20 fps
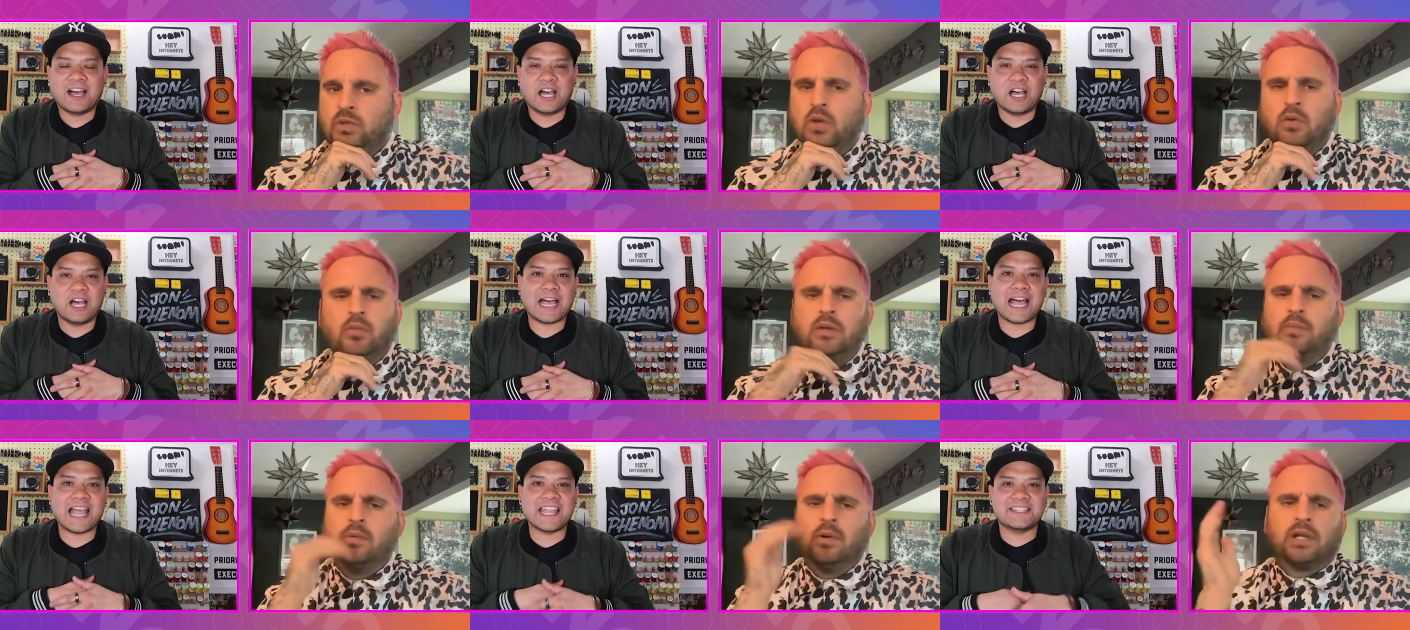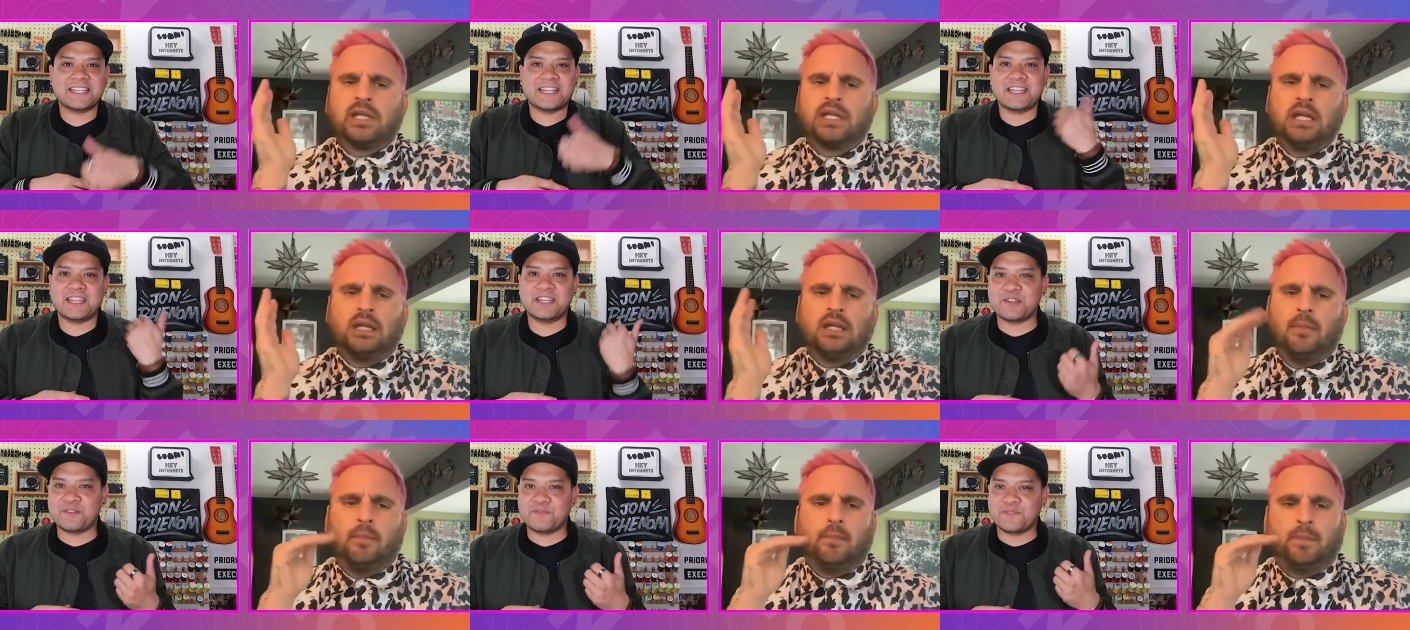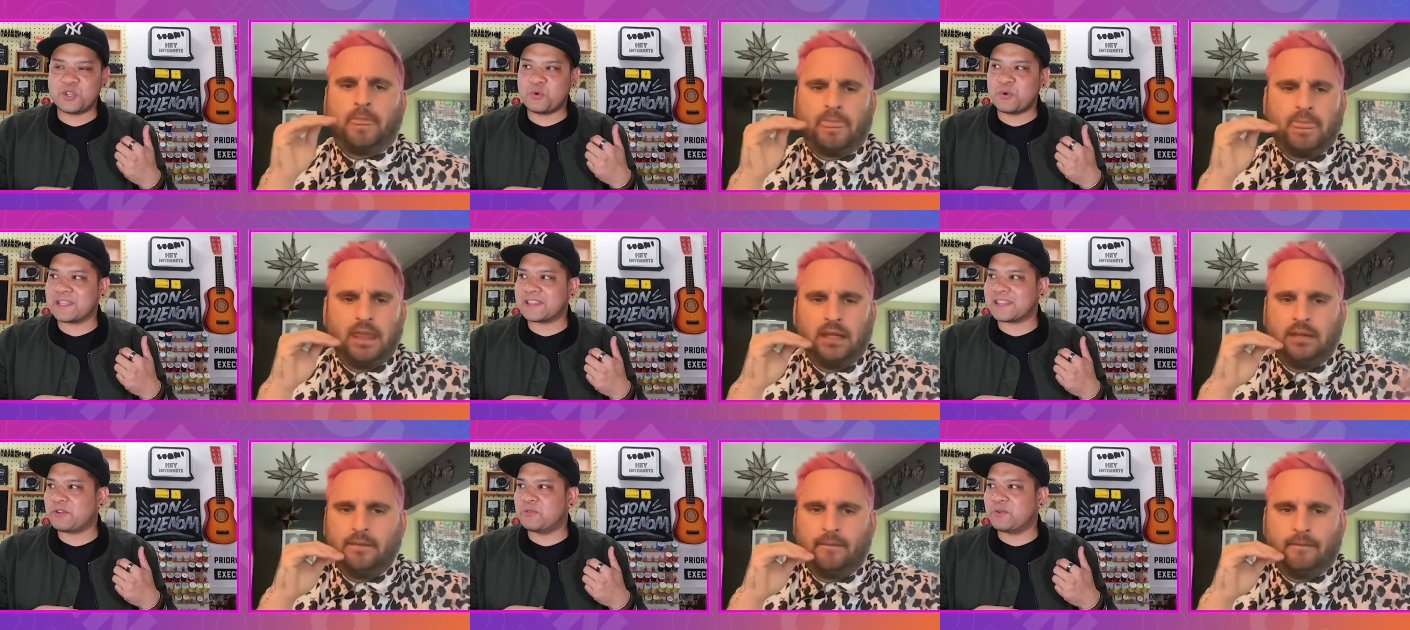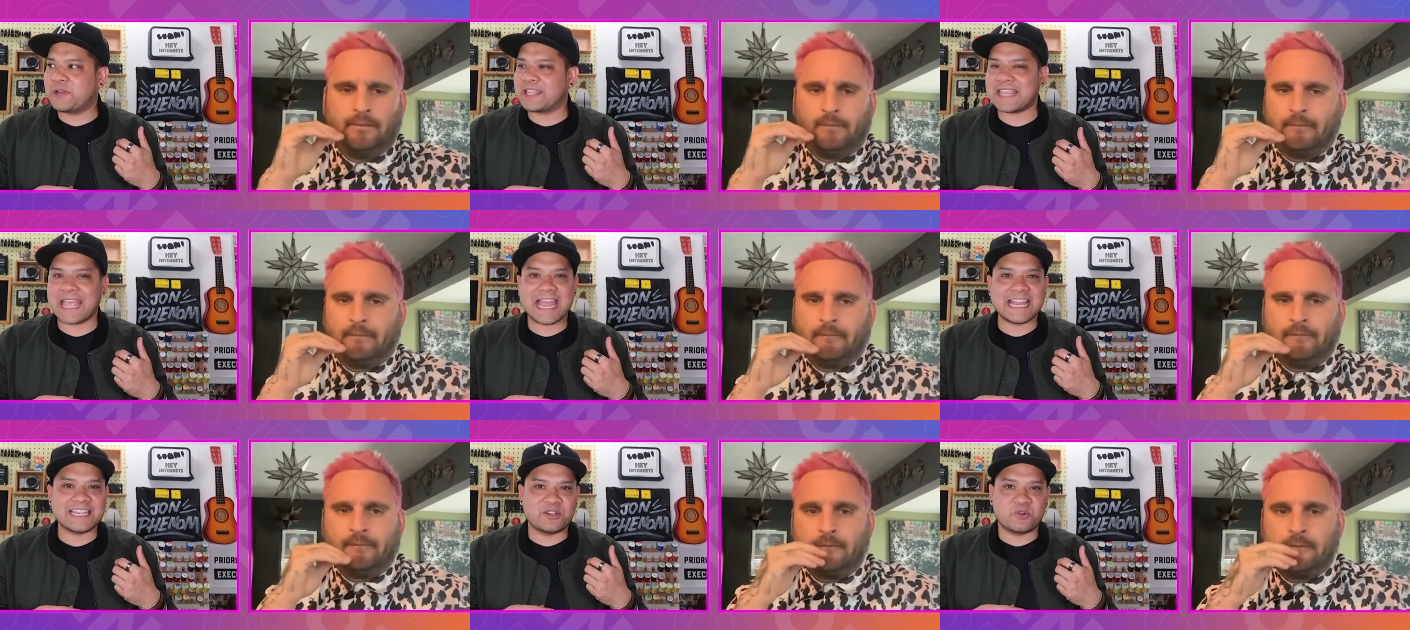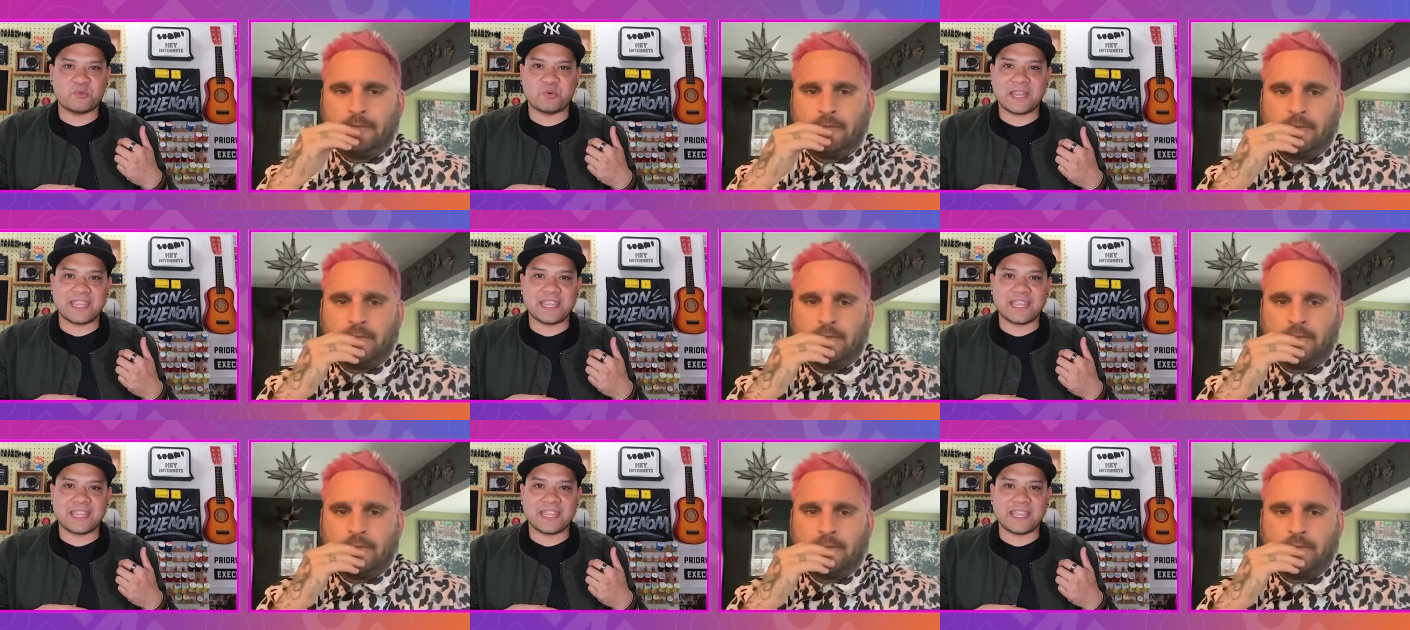Speaker 1: I did an interview with Andy